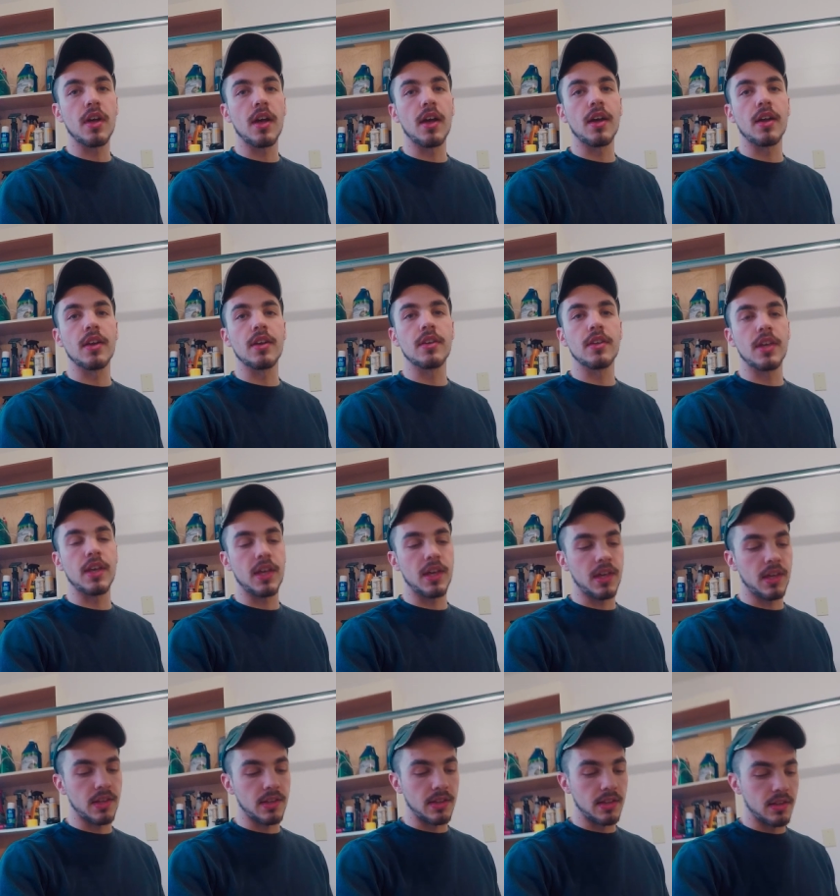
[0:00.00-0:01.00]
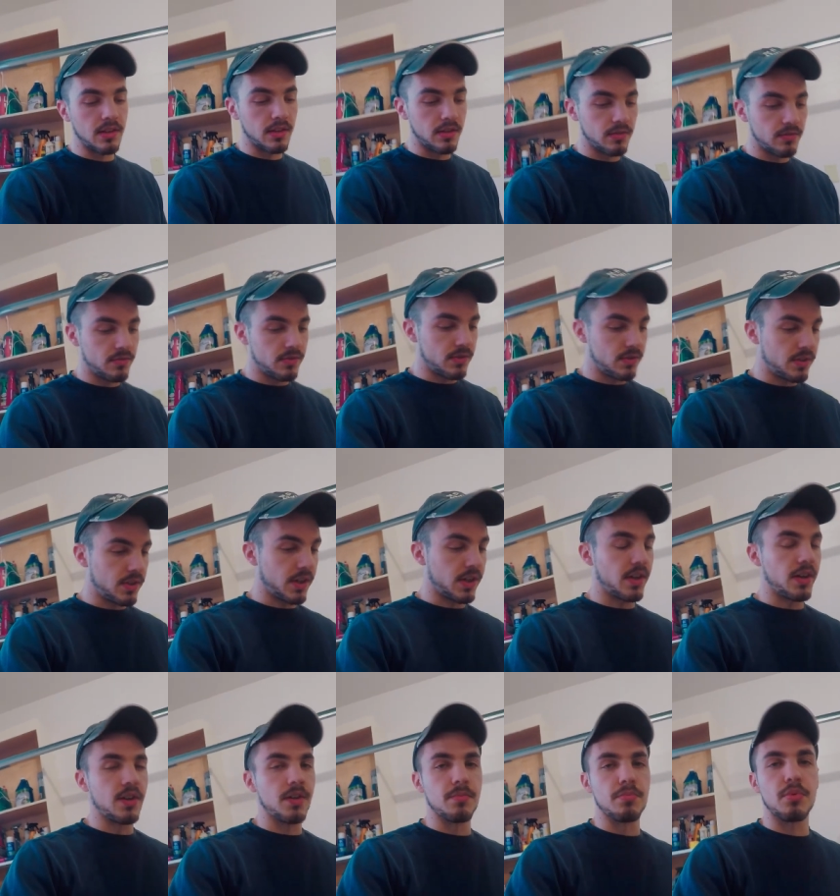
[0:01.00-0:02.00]
on a, it's like
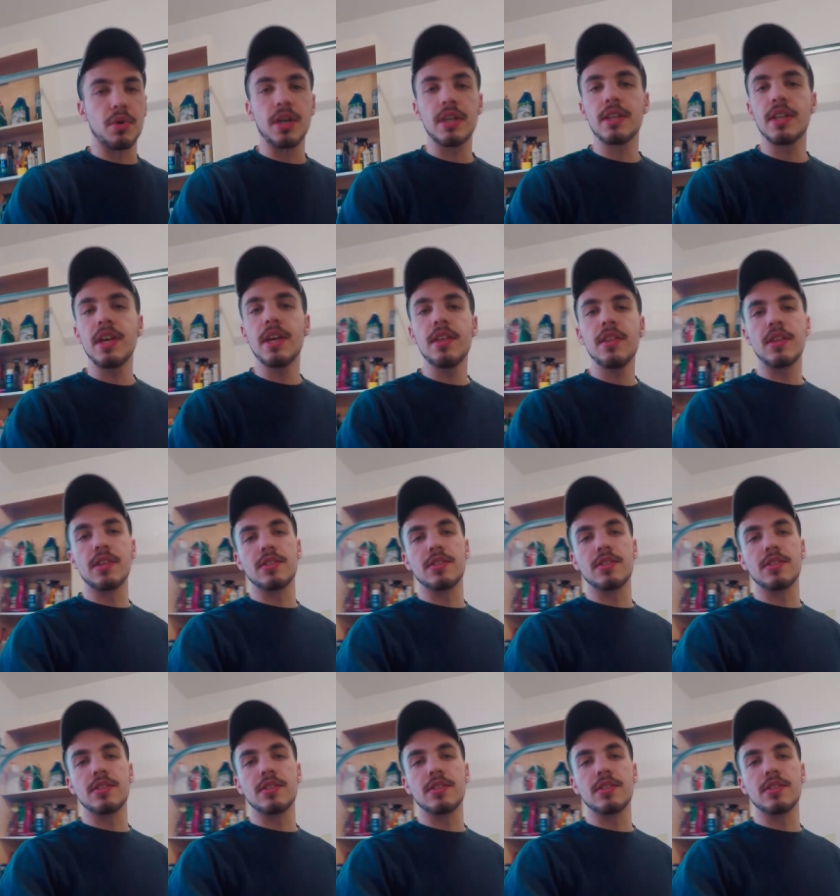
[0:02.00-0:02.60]
a brake lathe.